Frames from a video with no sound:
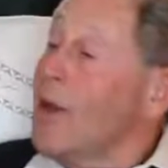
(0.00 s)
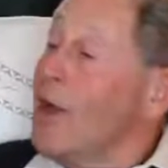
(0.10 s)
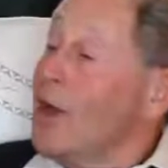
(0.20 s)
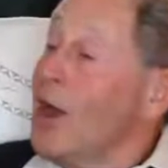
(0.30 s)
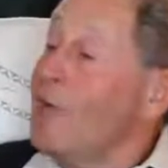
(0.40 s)

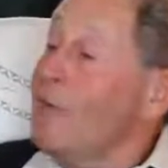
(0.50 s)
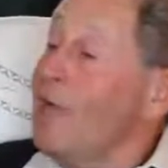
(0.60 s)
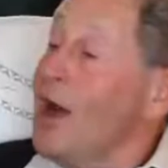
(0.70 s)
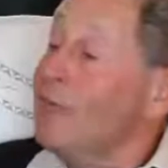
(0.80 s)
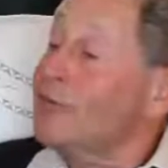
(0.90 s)
life
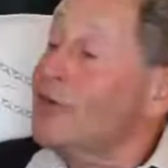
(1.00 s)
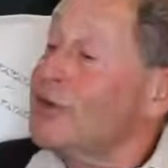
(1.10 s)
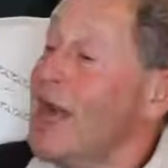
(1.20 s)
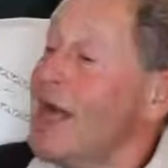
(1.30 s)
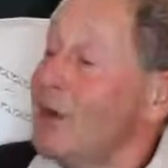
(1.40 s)
raft to
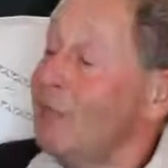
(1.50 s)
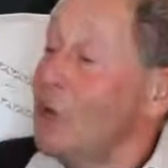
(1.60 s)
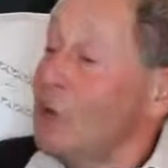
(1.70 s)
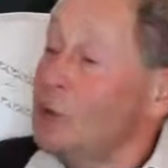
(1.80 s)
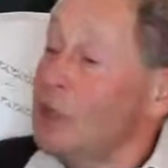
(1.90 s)
death,
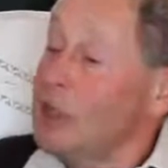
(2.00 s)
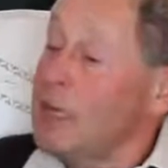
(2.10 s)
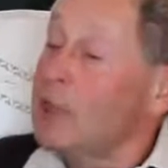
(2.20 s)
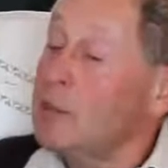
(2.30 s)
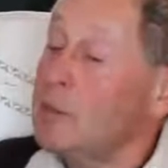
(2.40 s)
virtually. It
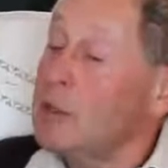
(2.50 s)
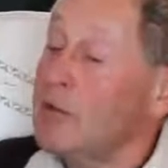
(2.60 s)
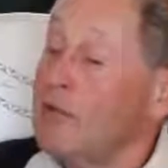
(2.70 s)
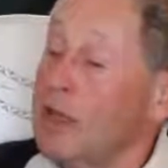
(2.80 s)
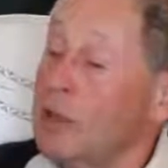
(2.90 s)
had to be
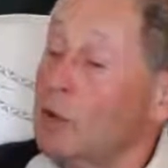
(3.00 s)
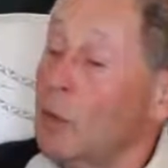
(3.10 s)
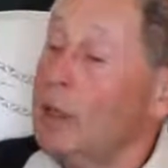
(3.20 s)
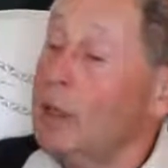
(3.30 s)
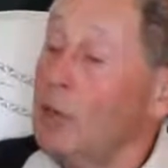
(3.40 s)
deflated
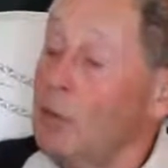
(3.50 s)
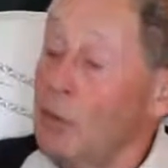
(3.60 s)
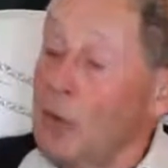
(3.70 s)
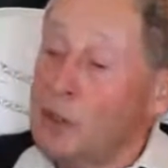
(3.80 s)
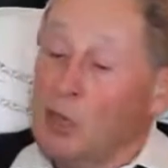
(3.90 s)
quickly,
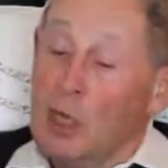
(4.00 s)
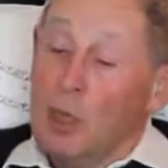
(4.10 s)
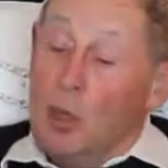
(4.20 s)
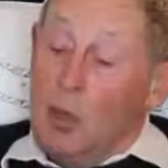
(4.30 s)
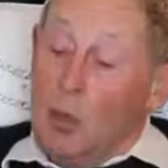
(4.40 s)
otherwise
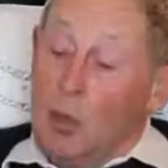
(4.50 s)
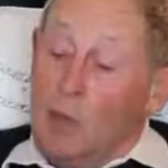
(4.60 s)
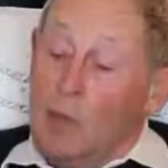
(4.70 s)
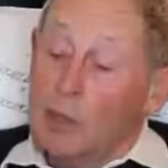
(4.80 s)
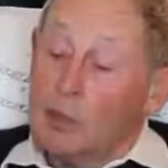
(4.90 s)

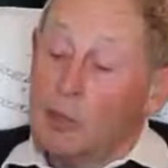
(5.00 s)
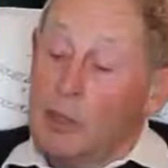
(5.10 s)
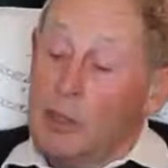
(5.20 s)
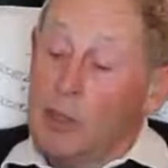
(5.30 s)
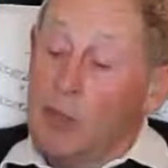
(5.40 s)
we
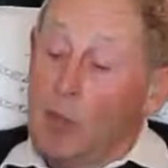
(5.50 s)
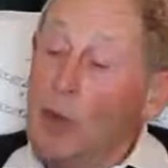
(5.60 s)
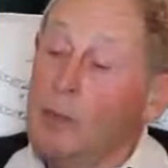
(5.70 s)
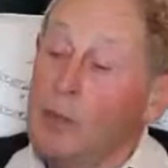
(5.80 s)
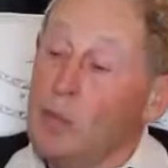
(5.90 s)
possibly could have
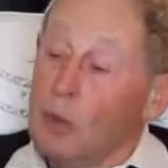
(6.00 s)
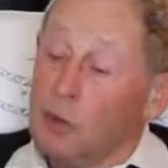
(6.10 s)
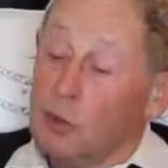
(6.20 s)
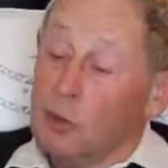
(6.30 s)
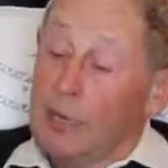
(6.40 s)
all been
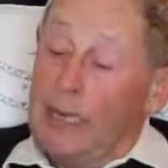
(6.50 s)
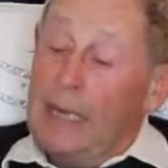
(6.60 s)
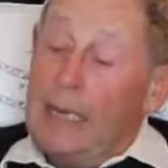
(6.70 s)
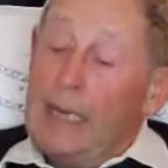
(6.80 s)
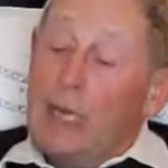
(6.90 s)
washed away.
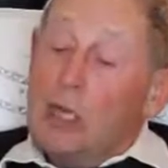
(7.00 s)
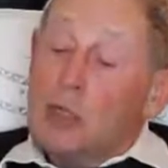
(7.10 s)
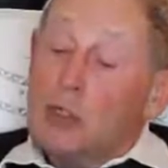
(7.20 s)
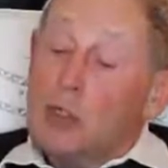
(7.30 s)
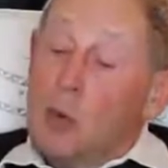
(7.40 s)

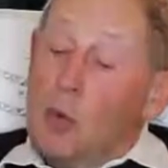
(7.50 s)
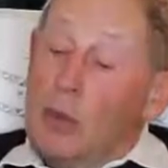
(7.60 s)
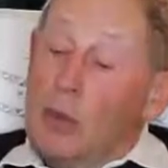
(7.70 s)
So,